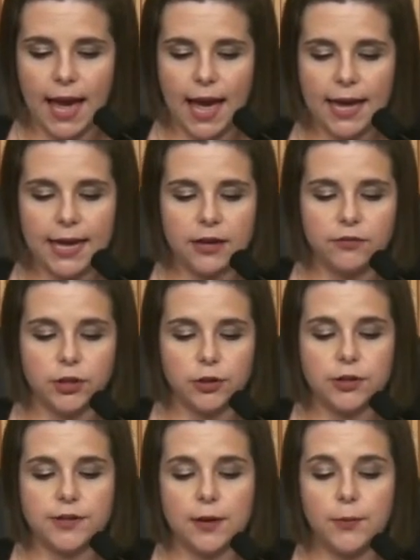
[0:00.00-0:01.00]
I have
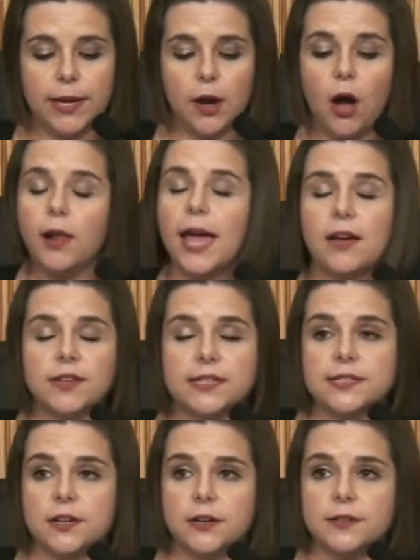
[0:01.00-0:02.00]
learned that we all have
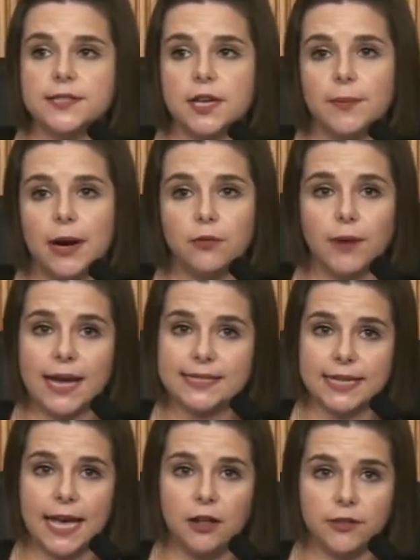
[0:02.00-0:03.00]
concerns about
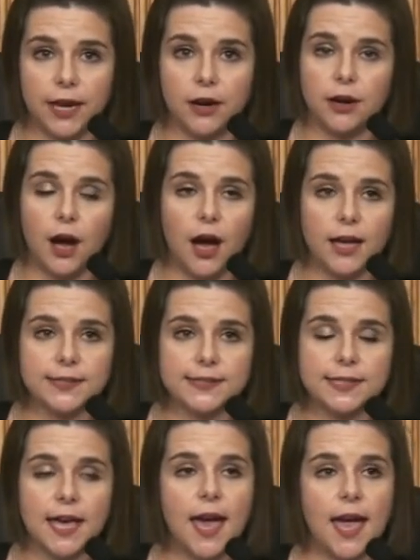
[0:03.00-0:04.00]
rising healthcare
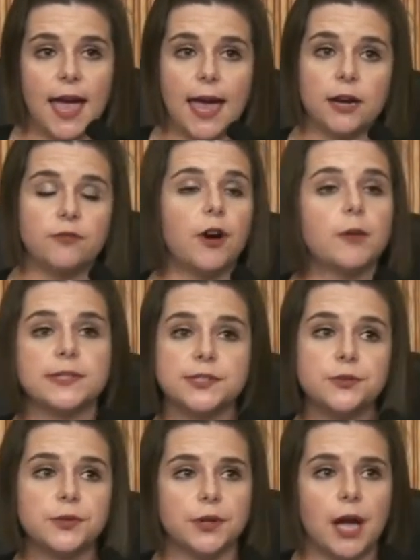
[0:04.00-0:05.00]
costs and a
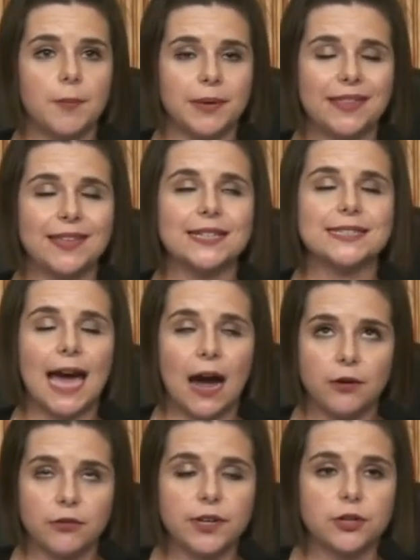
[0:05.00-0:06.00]
pharmaceutical company that is
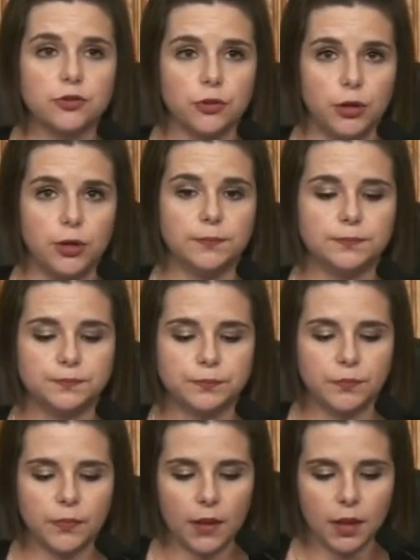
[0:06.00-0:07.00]
out of control.
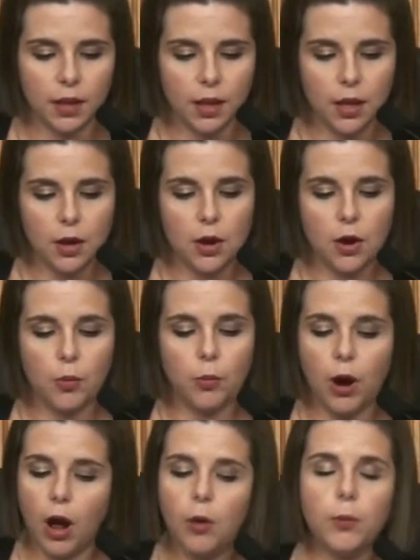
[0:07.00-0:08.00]

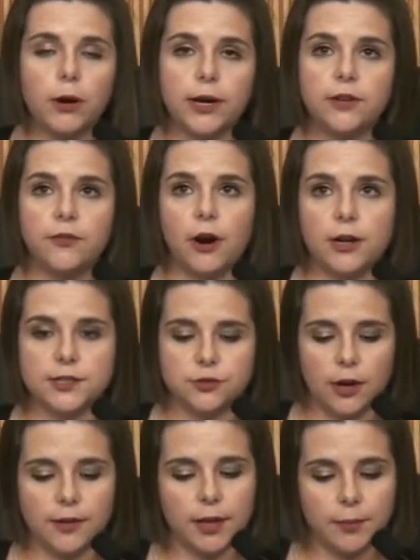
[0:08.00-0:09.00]
We're all worried for our
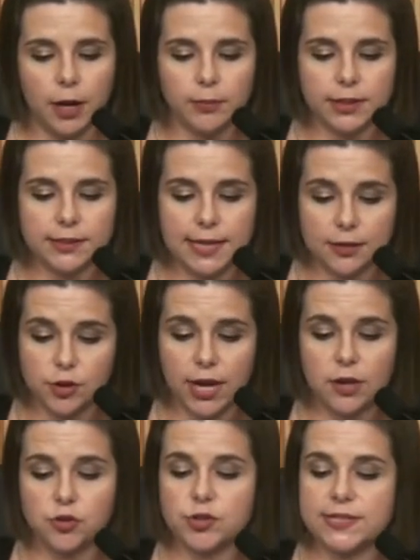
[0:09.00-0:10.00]
struggling public
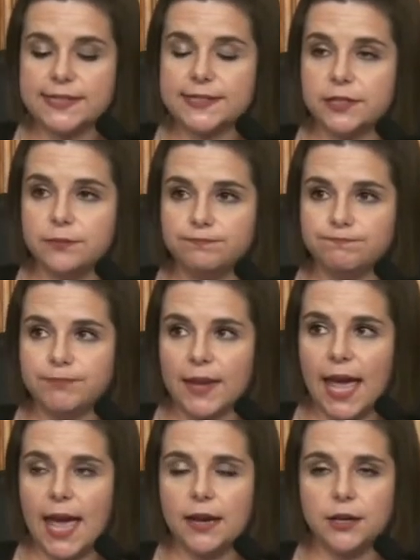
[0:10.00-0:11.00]
education system
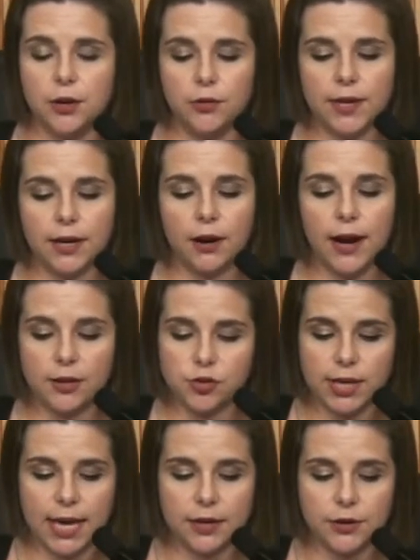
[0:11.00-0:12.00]
and know that our
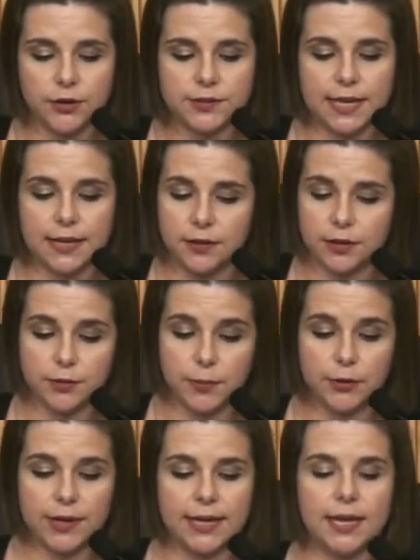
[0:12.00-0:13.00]
educators in the
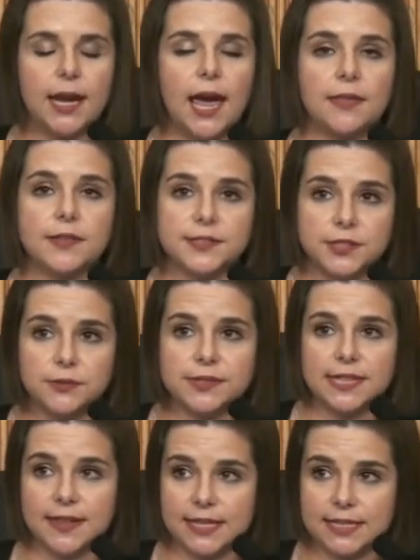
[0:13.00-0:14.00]
community and the
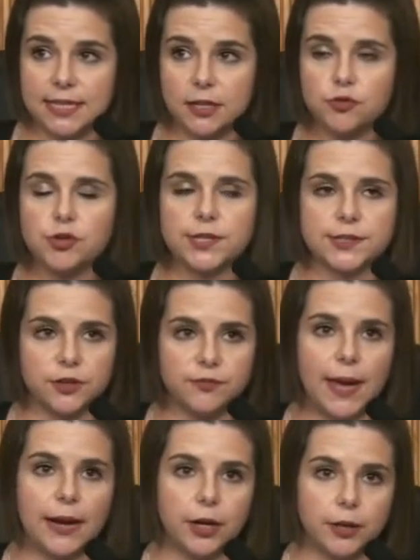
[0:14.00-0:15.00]
students that they teach
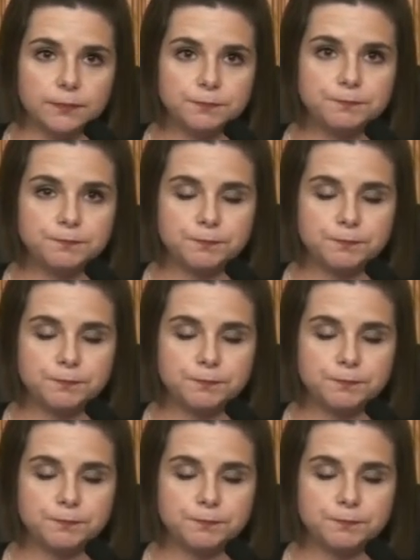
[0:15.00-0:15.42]
deserve better.